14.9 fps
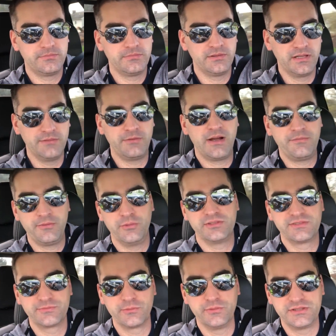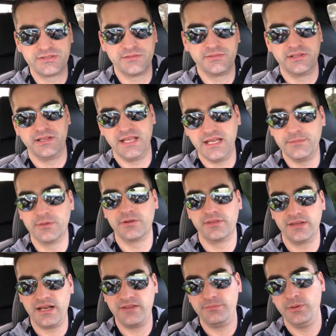live off those fruits of labor
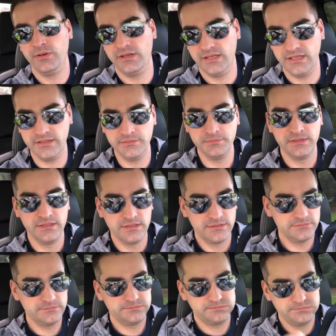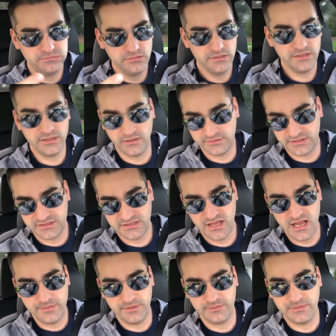that I put in you know, at this
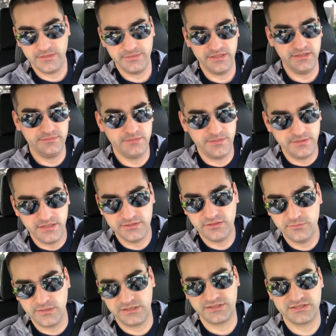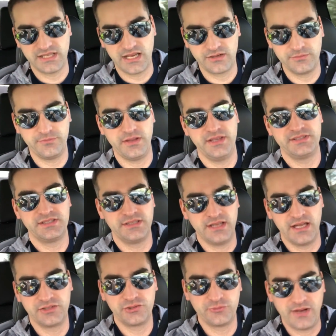time. Like maybe maybe I do make a sacrifice in
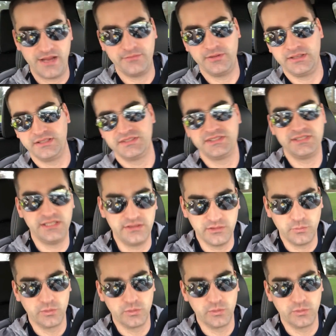not traveling and seeing the